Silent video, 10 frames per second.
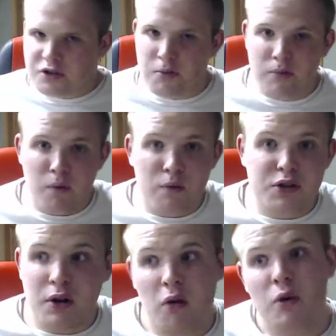movie
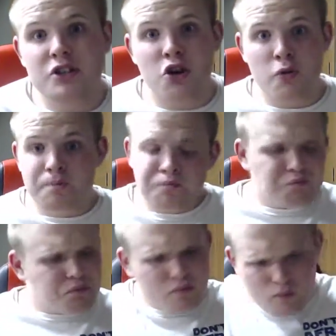theater I went to,
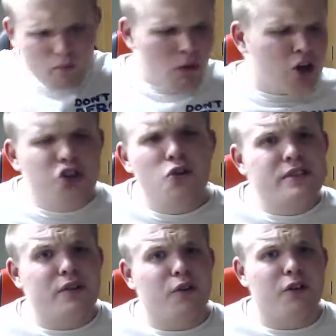2
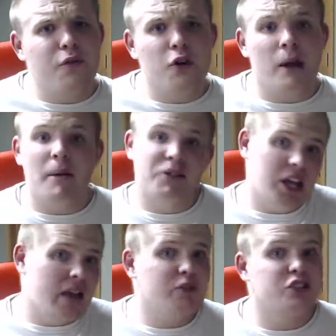weeks before the film came out, they
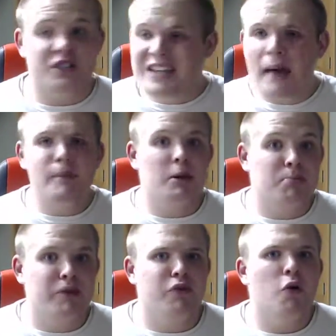gave us a 10-minute
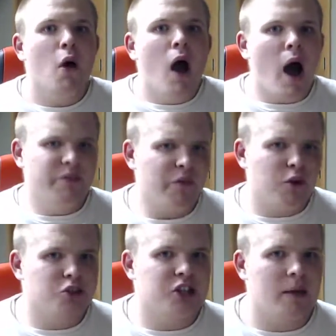preview of the
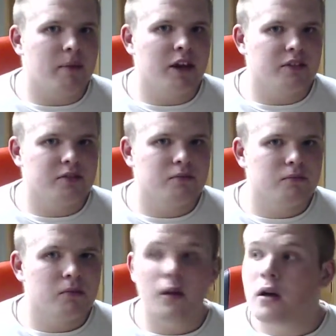first 10 minutes.
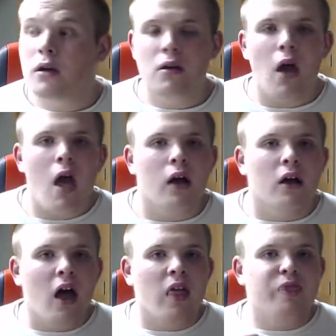
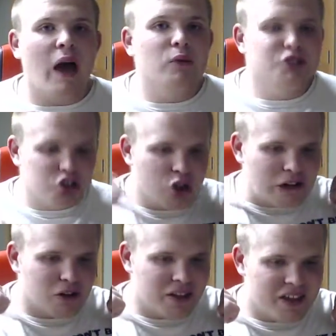That was
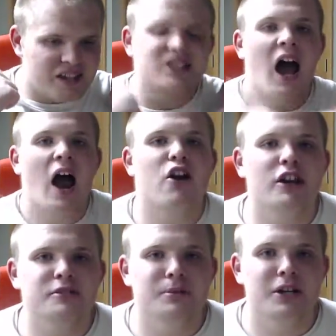literally the entire
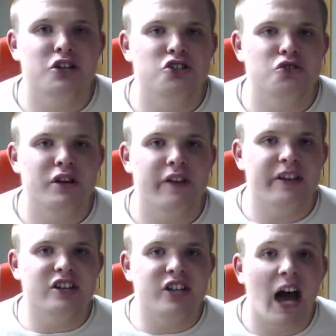explanation you get on
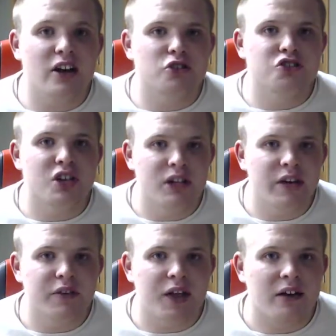the entire city
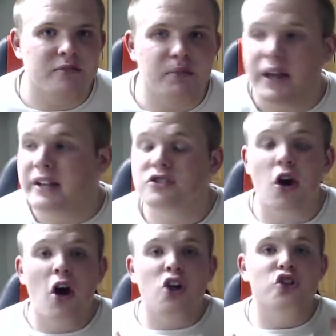of 1,000 planets.
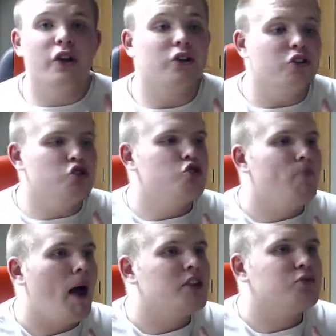Literally,
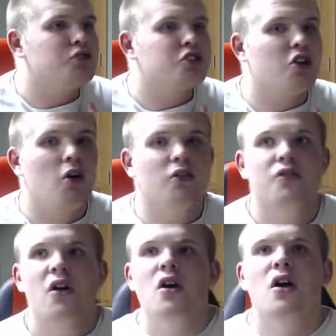might as well just call
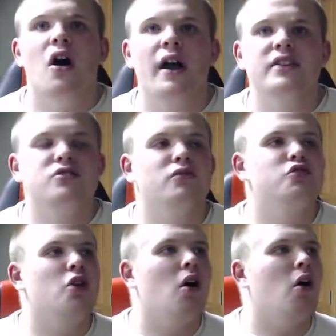it... So what
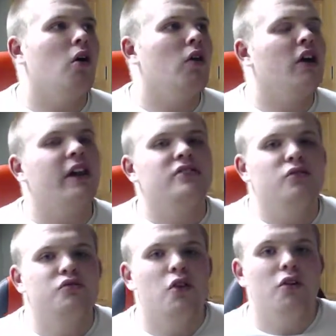you call
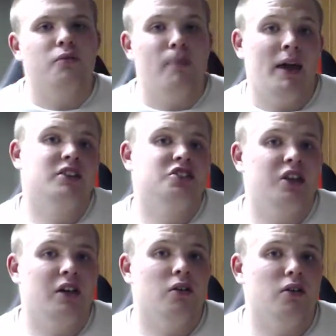it Man of
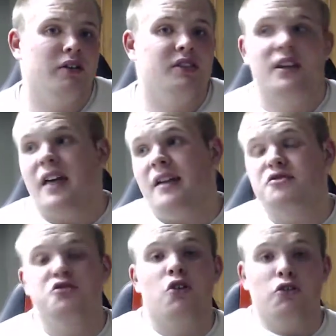Steel, instead of
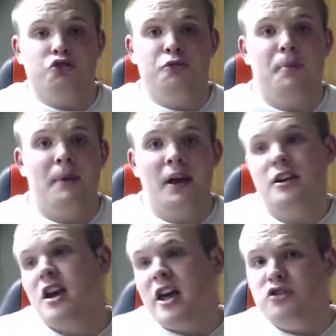that, you just call it Superman.
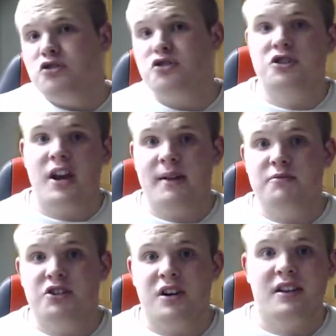You just name
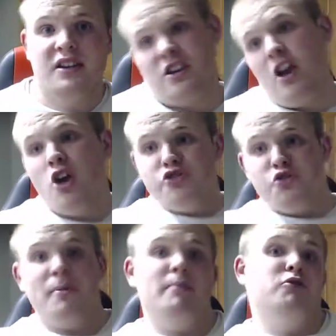the city that he's in,
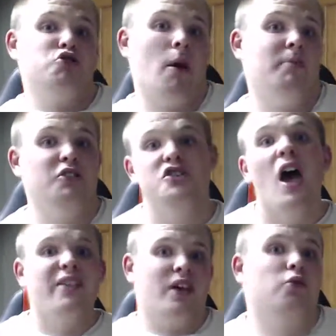Superman Metropolis.
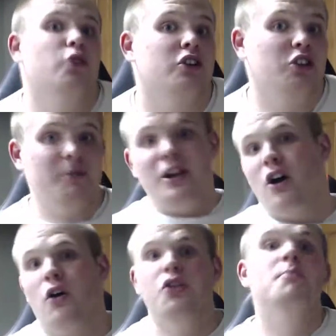That will literally be
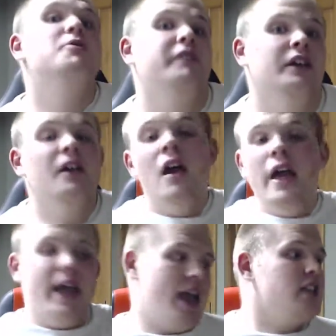called the movie.
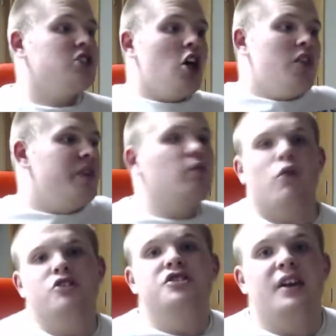It's the
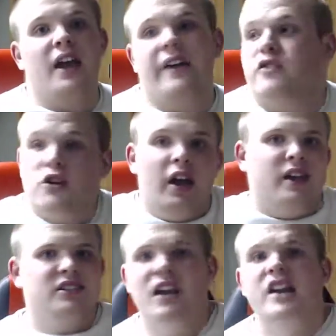worst thing ever.
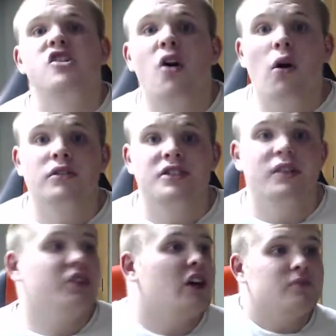And it's not even called a city
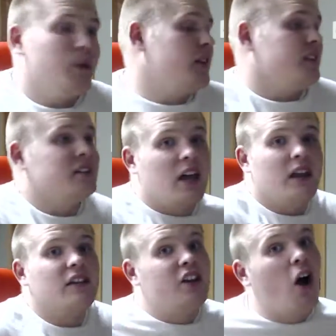of 1,000 planets. It's
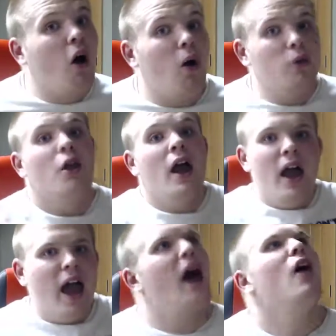technically called
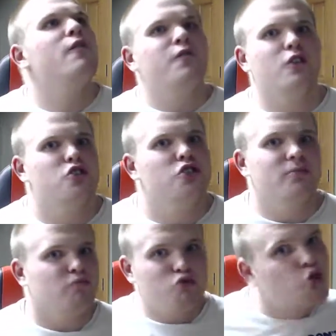Alpha or
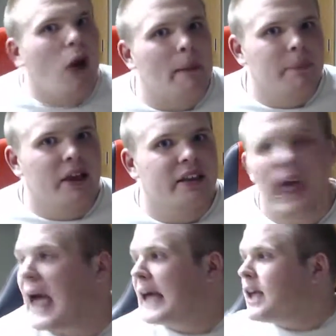some crap like
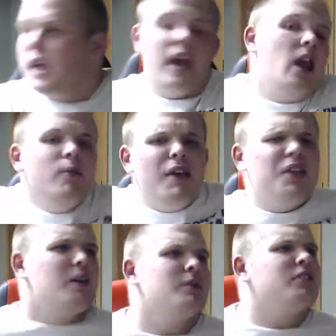that. And I'm like
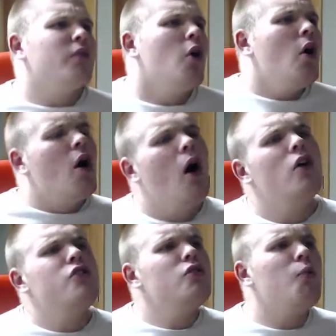thinking to myself,
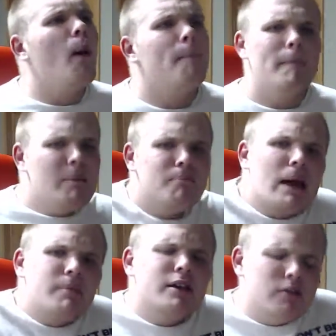you know what?
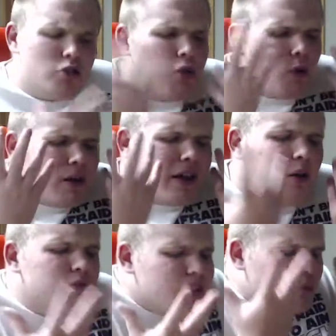Maybe you know what? It
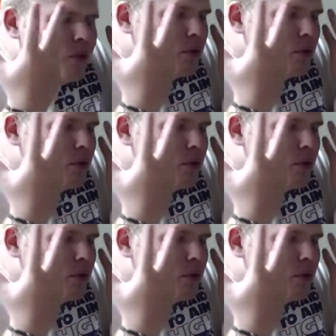was like we